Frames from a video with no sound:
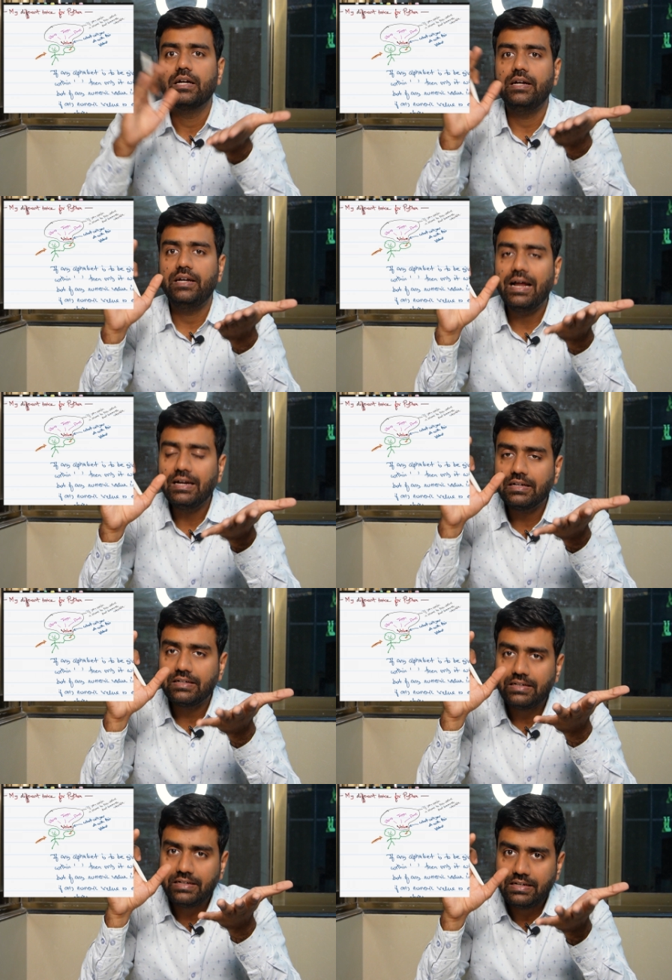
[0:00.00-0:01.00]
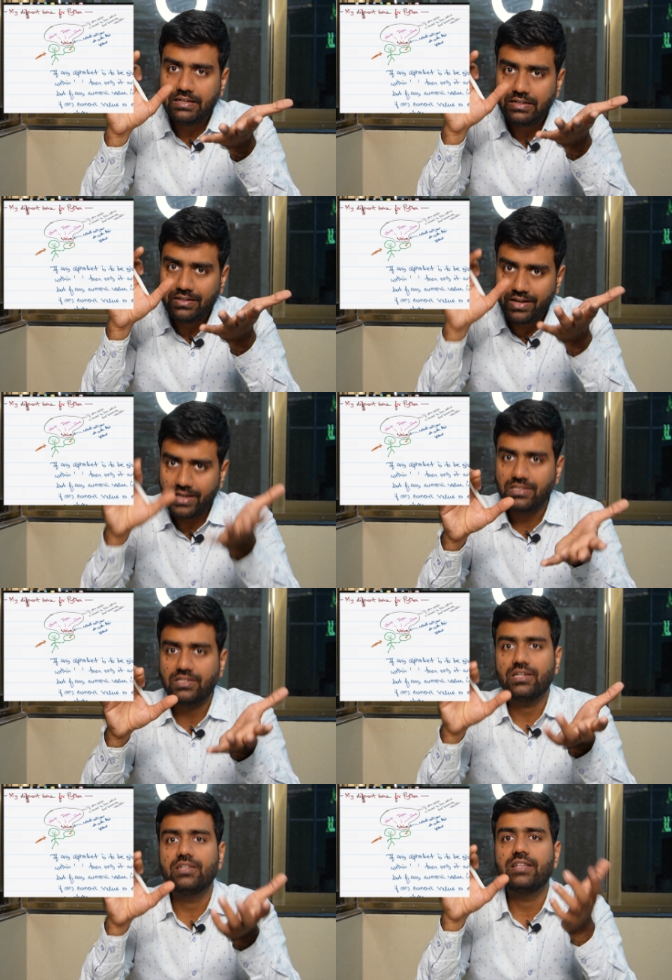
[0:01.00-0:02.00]
That
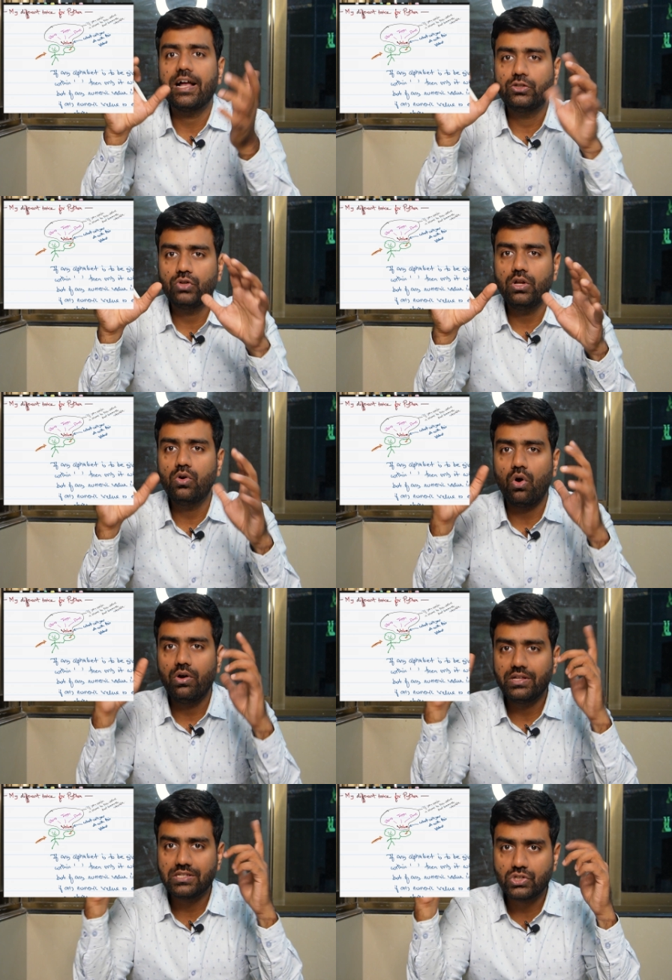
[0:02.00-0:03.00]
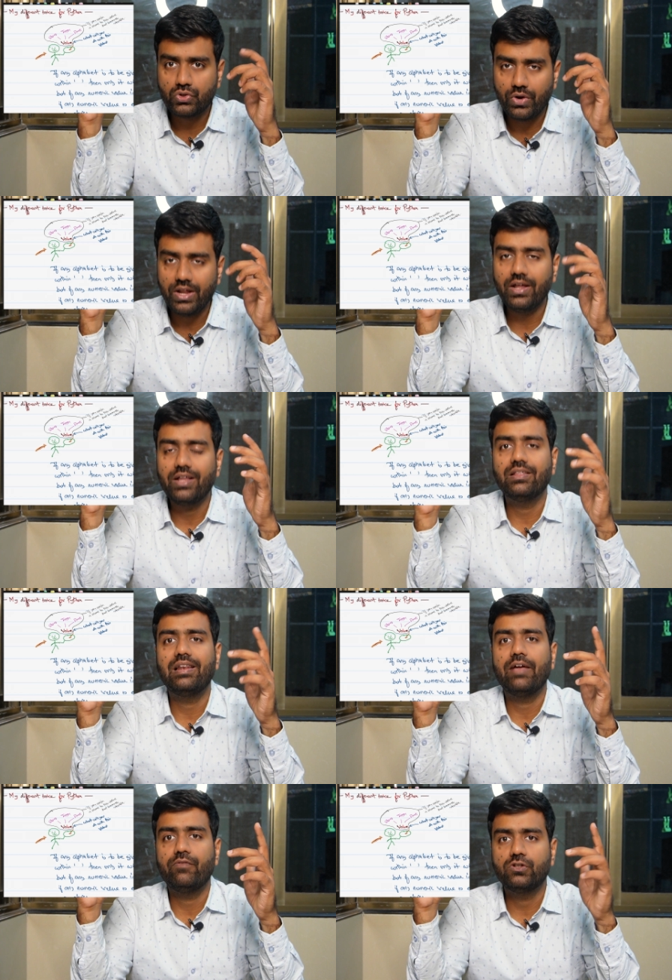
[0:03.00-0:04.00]
text is actually called a string in the
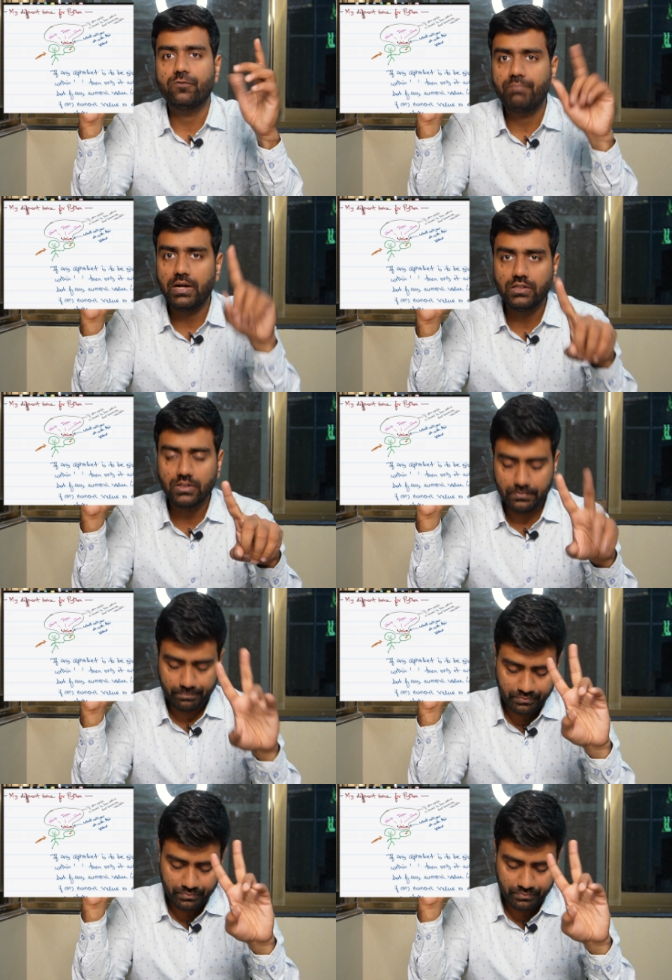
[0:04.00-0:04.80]
language of Python.